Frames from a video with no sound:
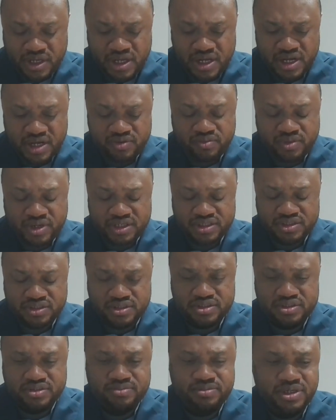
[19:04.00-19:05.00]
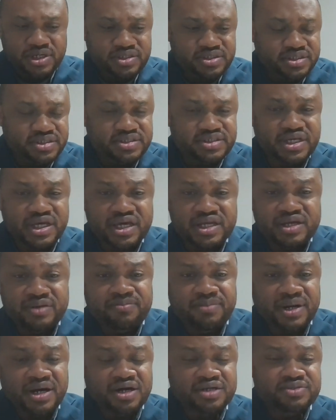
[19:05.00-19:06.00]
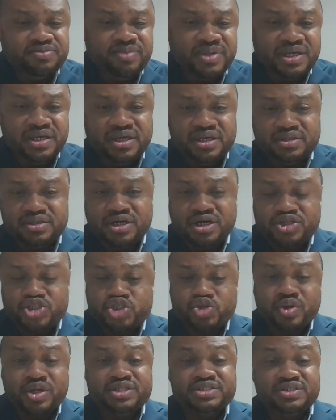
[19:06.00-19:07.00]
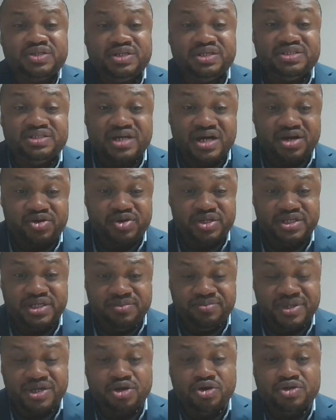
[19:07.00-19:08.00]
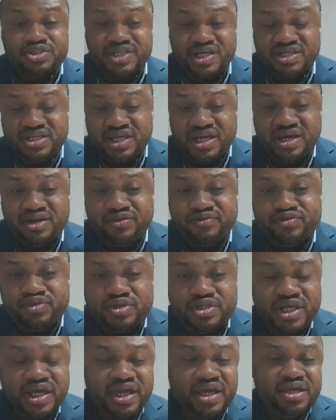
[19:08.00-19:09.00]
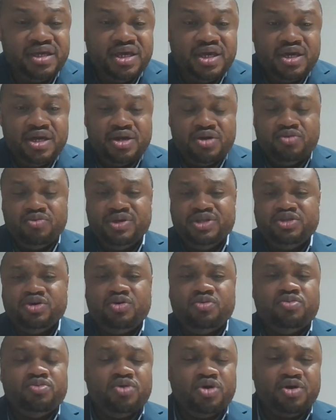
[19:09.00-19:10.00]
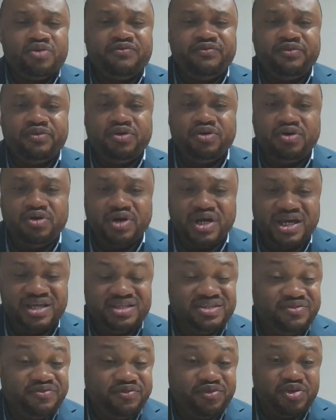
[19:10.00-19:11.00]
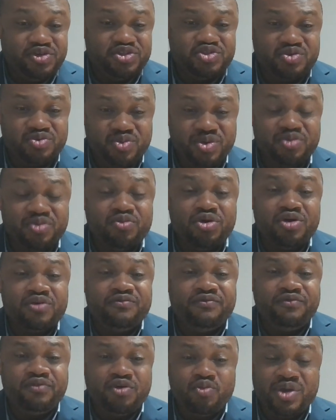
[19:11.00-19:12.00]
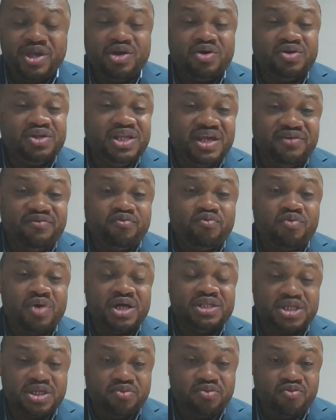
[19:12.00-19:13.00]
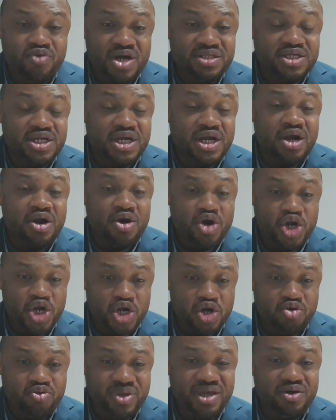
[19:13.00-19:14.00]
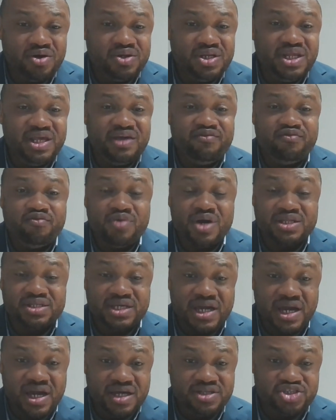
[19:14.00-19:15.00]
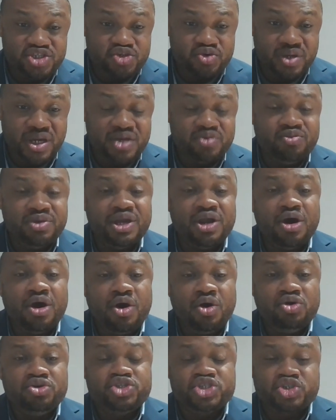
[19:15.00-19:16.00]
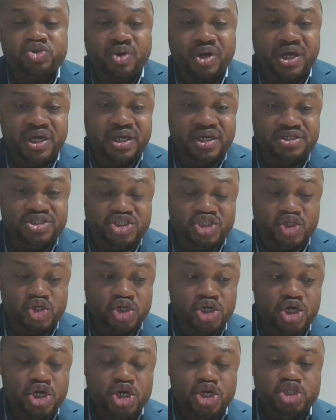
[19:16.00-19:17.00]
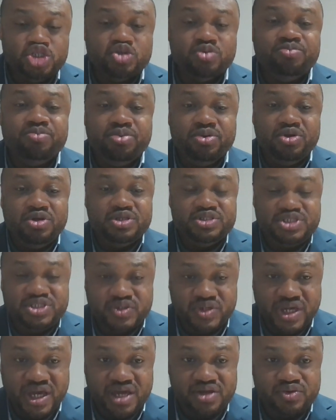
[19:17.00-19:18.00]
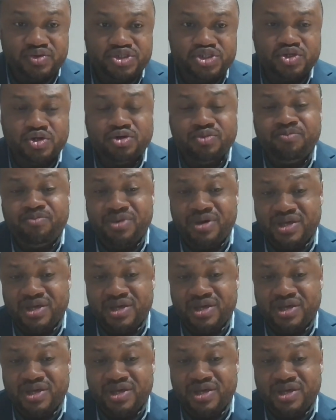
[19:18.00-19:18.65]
like what Dr. Monte said about being showing solidarity, because at the end of the day, we don't work for individual. We only have one Congo. We only have one country, and we all trying to build together. So